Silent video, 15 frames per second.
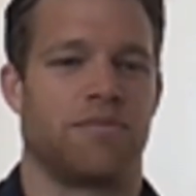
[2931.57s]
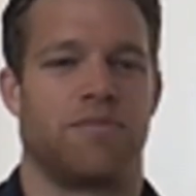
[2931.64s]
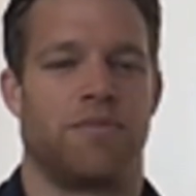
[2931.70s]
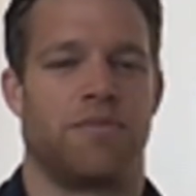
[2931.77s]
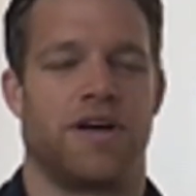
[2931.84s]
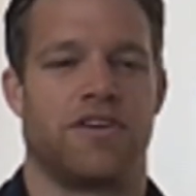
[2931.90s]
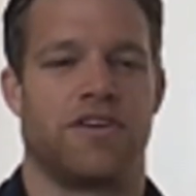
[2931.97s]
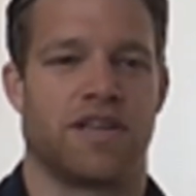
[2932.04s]
of
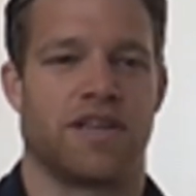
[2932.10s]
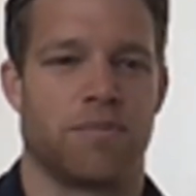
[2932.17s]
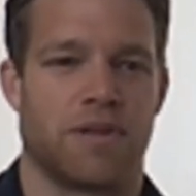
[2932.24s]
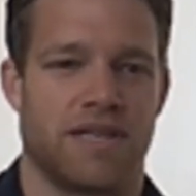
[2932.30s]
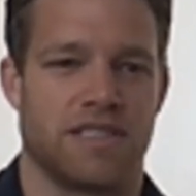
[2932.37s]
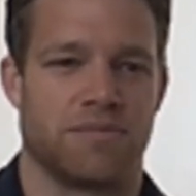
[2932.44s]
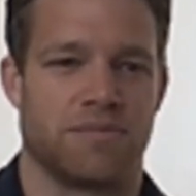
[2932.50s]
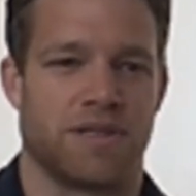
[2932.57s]
monitoring in
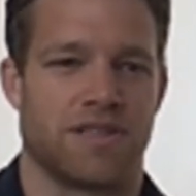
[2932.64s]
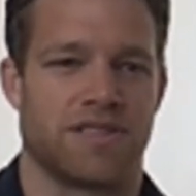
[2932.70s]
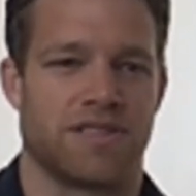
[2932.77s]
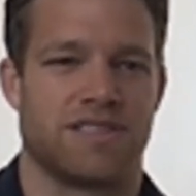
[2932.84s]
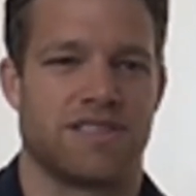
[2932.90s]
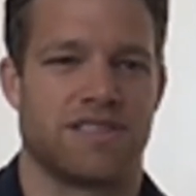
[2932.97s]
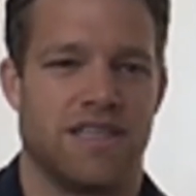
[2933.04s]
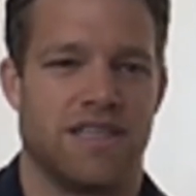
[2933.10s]
place
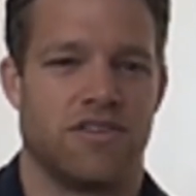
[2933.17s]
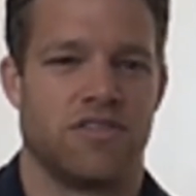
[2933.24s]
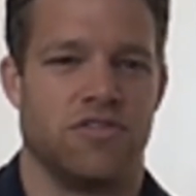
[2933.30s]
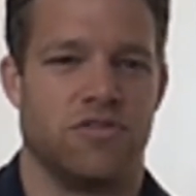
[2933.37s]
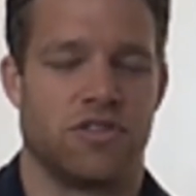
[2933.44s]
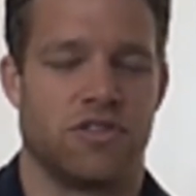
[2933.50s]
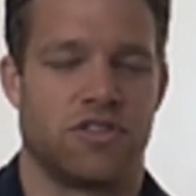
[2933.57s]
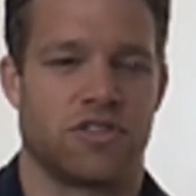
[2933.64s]
because
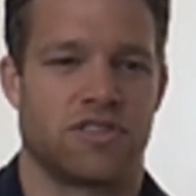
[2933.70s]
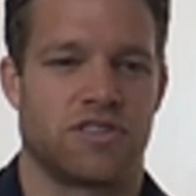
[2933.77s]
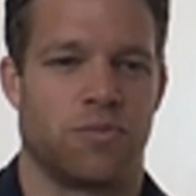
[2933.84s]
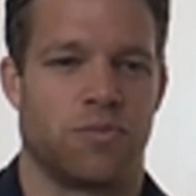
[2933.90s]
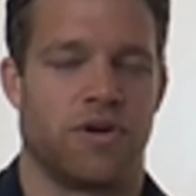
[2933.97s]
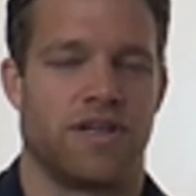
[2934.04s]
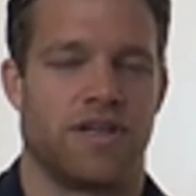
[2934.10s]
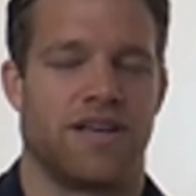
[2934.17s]
you don't just
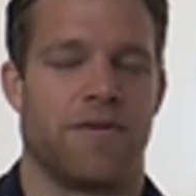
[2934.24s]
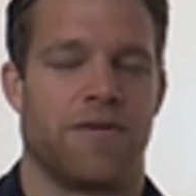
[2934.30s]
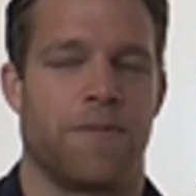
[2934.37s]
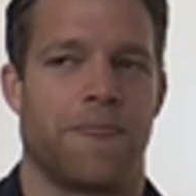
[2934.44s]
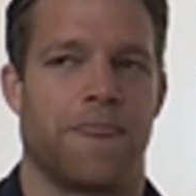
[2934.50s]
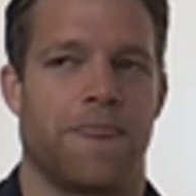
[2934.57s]
want to